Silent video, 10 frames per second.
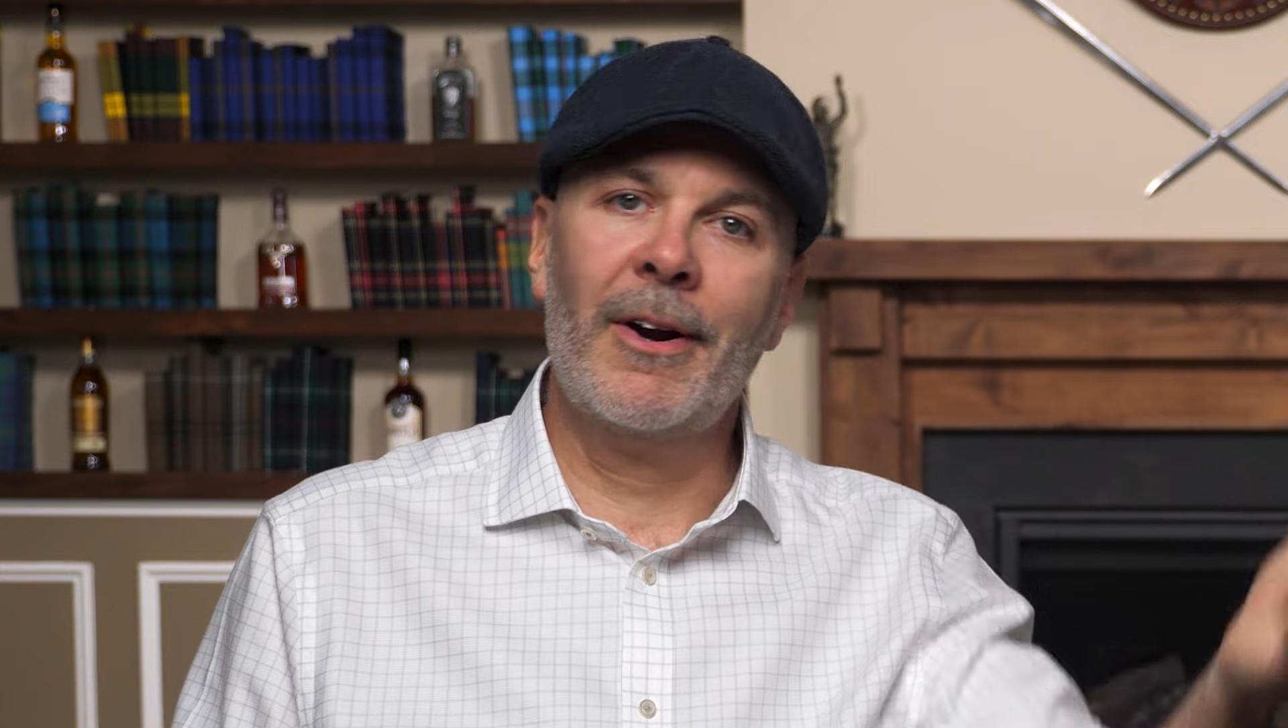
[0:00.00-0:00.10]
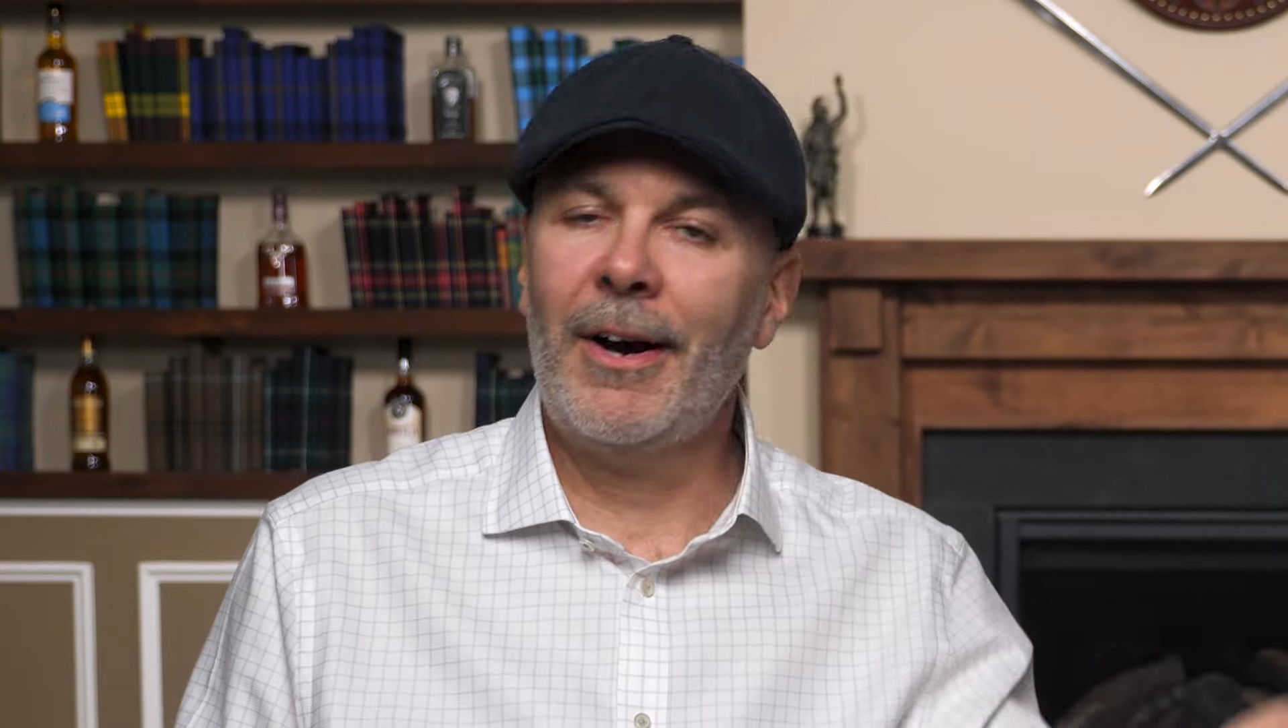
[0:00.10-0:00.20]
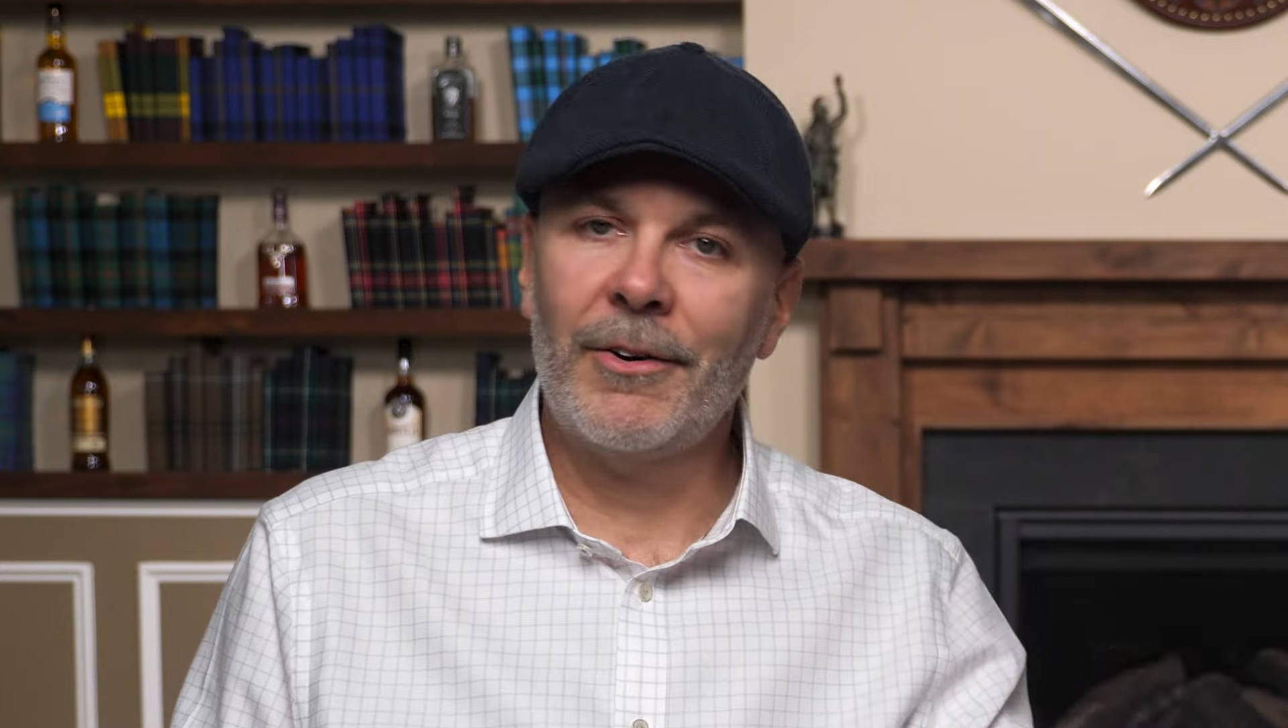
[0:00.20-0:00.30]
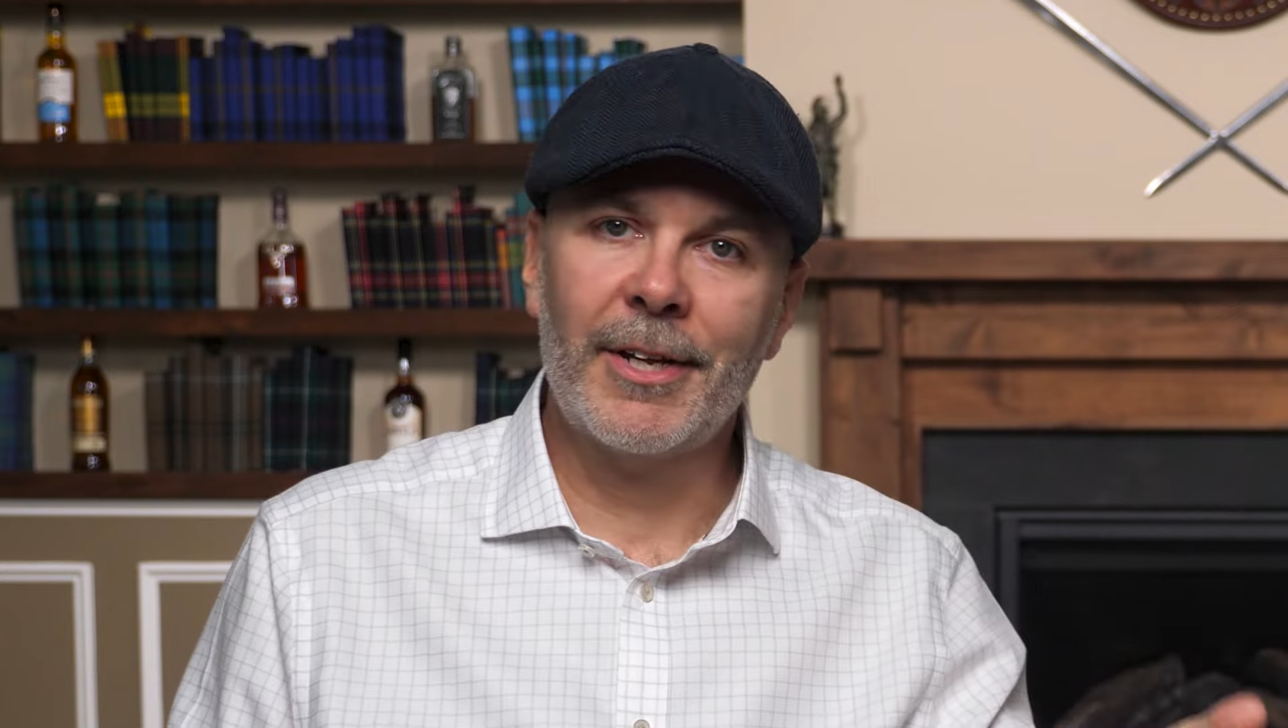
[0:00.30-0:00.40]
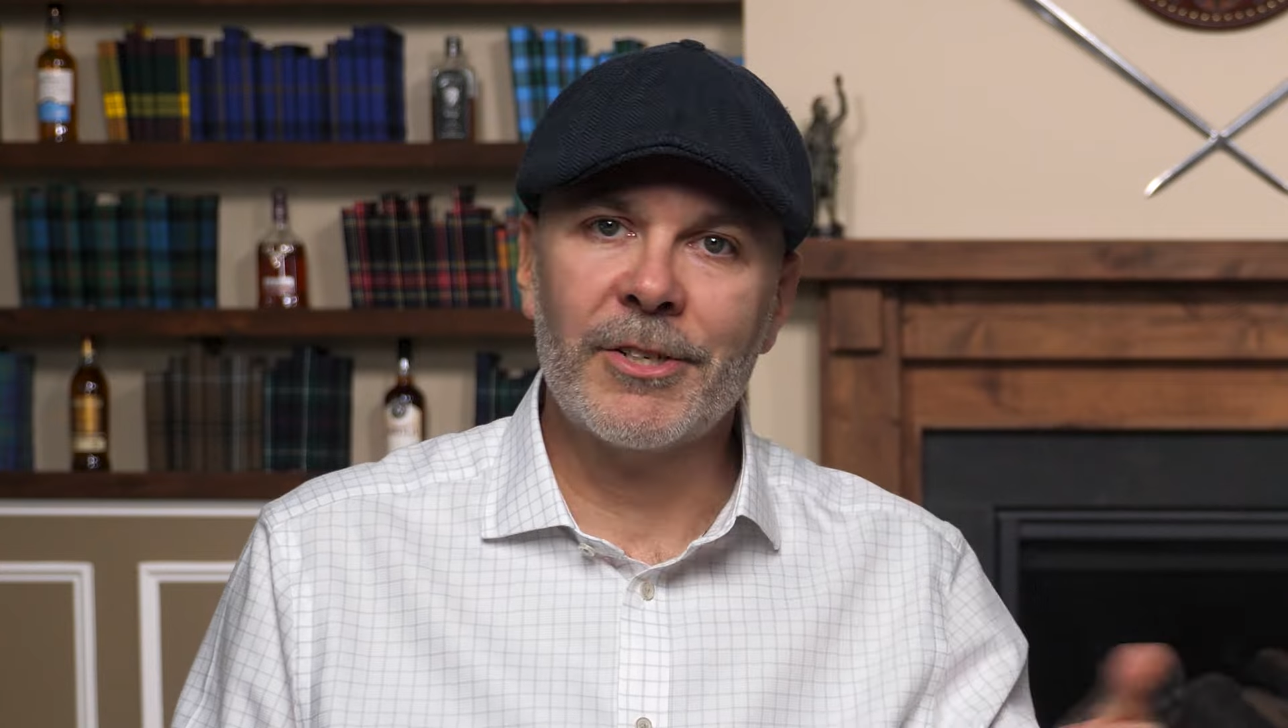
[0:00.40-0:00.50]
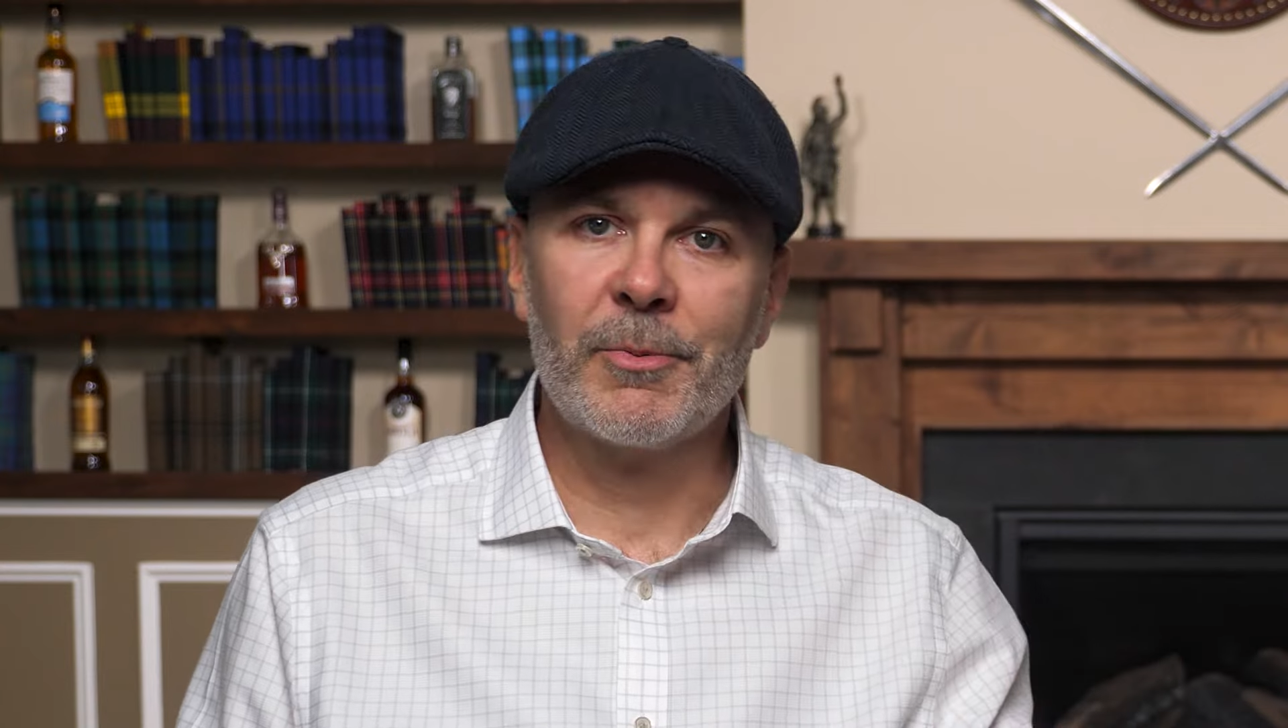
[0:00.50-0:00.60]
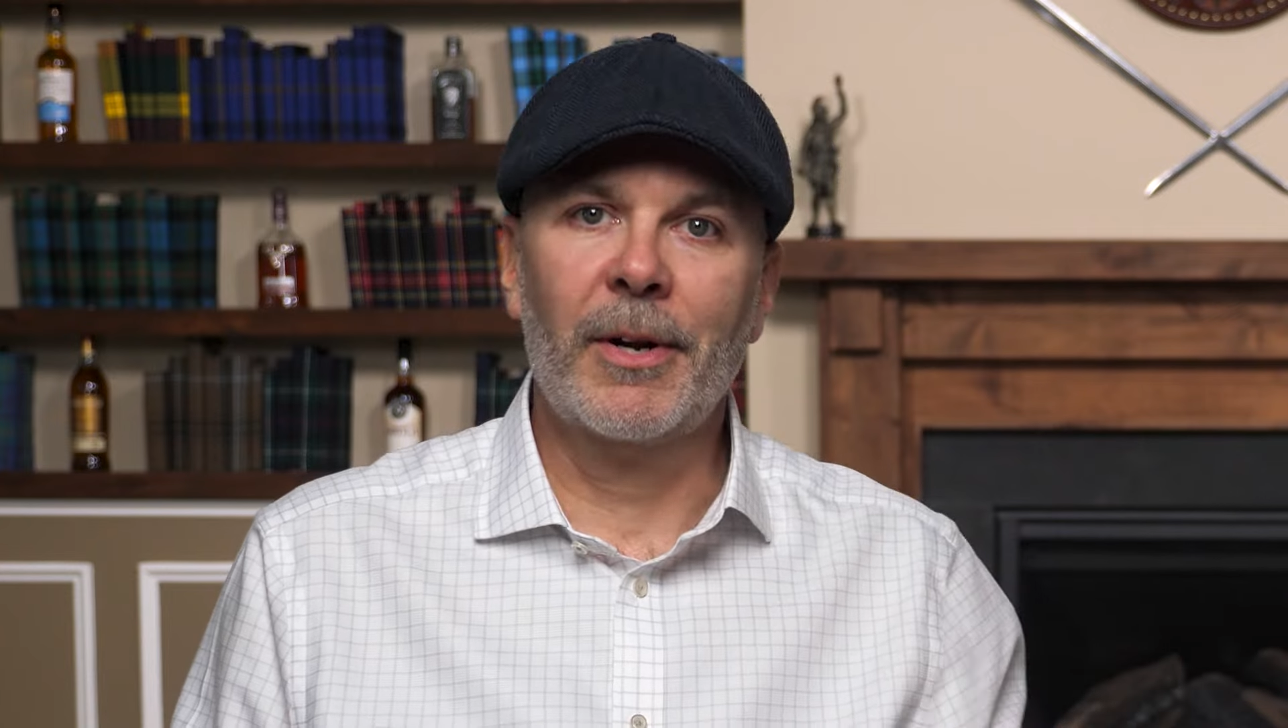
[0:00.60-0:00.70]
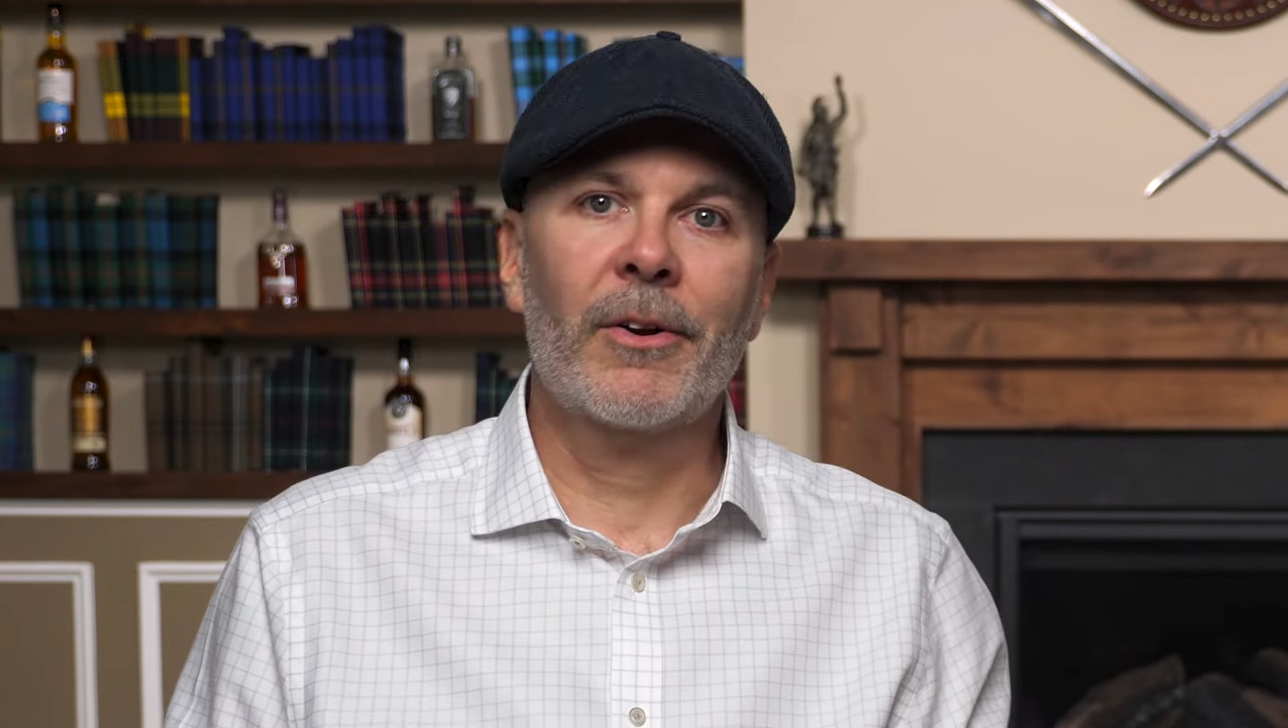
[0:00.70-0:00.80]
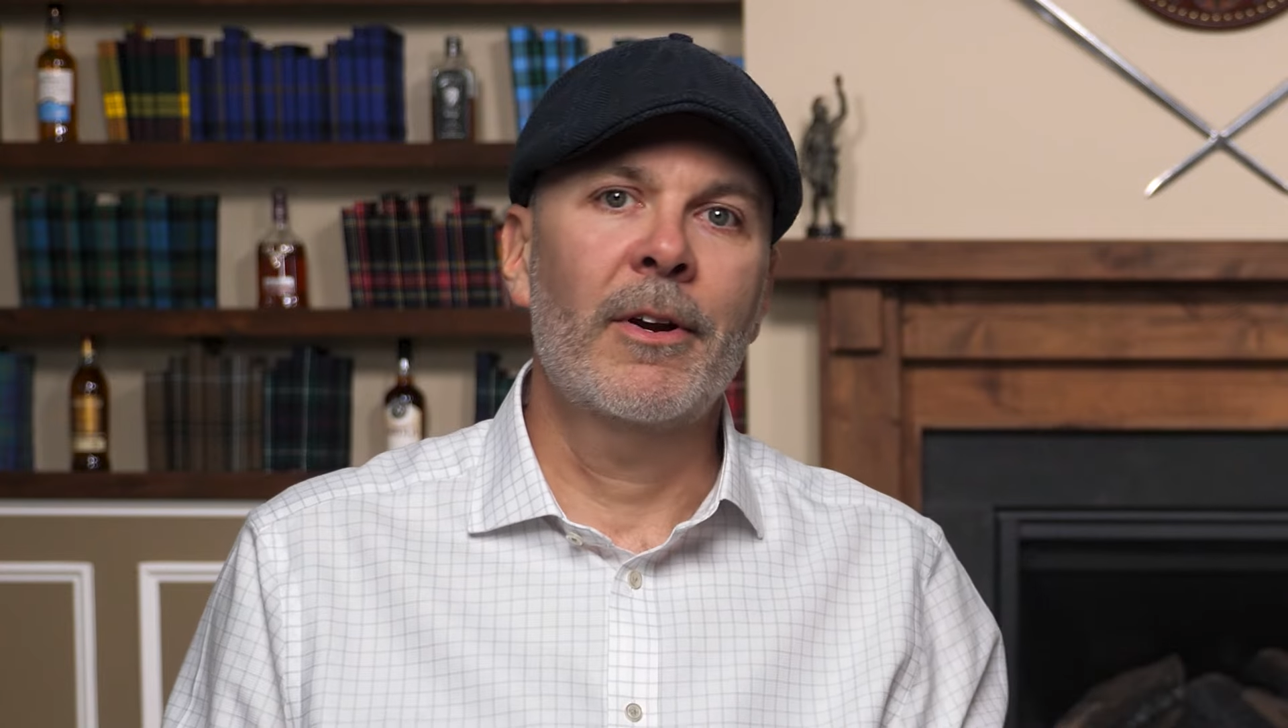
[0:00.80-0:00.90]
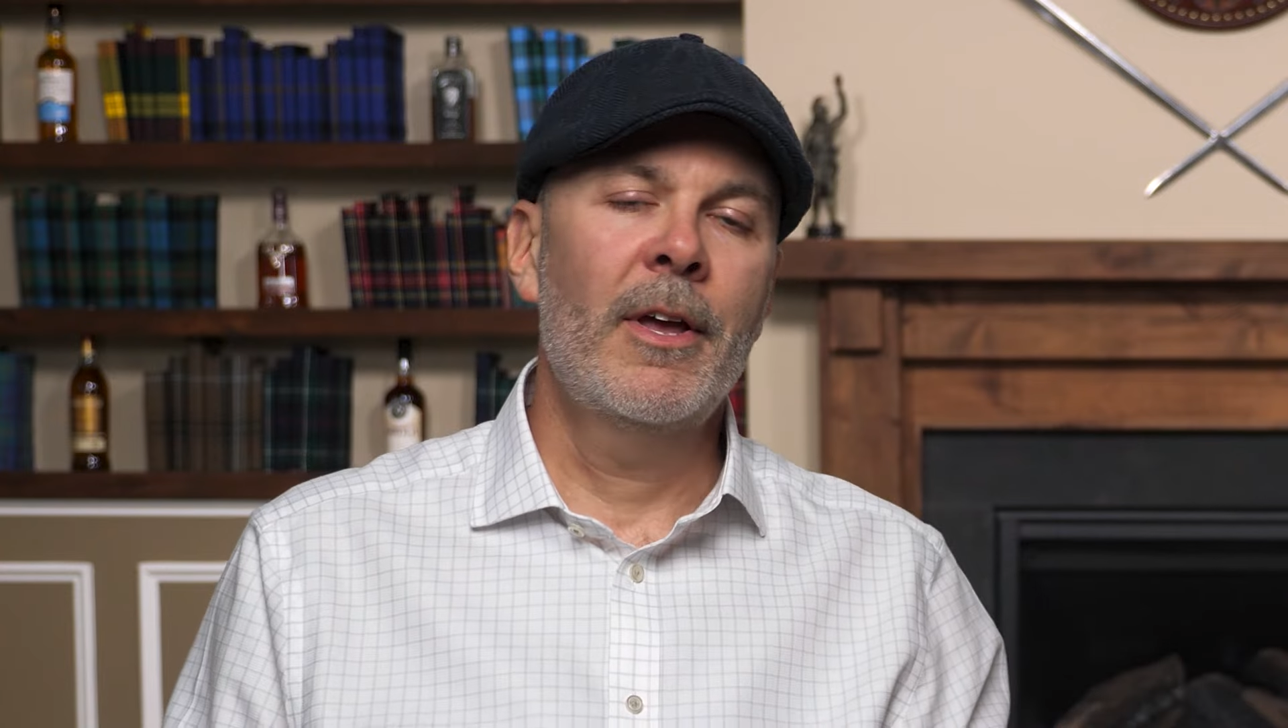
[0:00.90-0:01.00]
a holiday
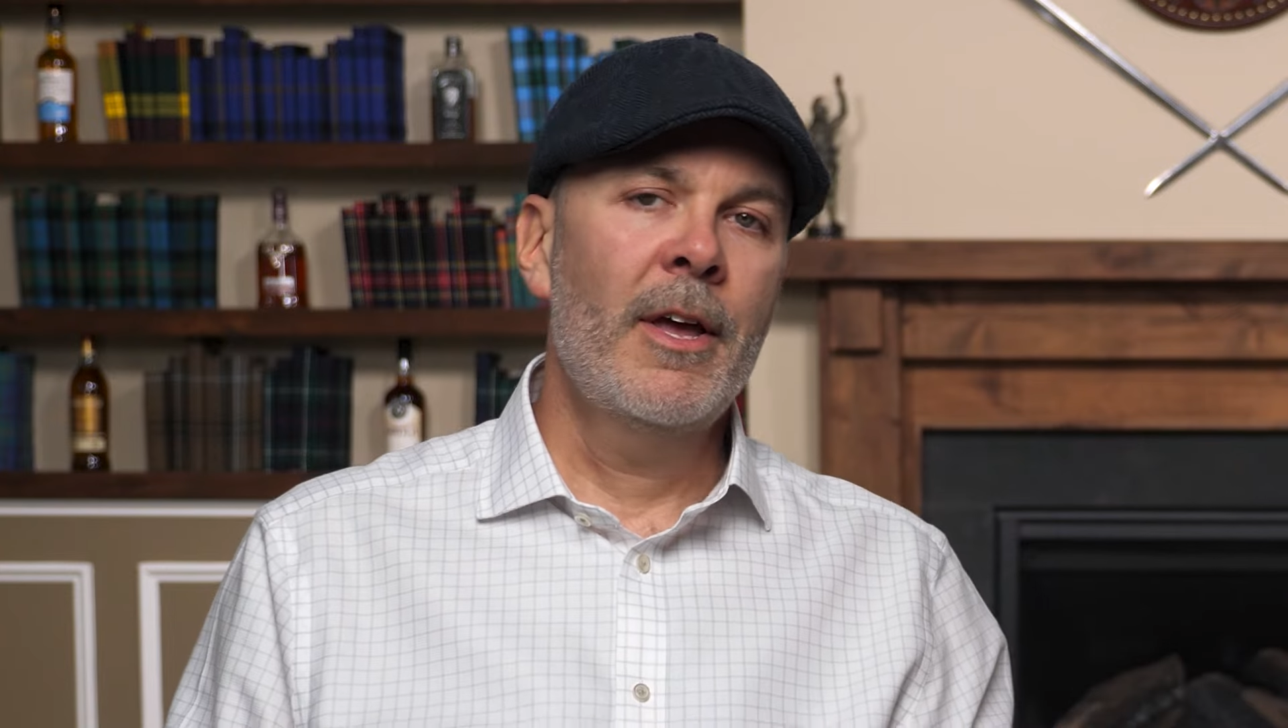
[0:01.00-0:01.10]
sweater,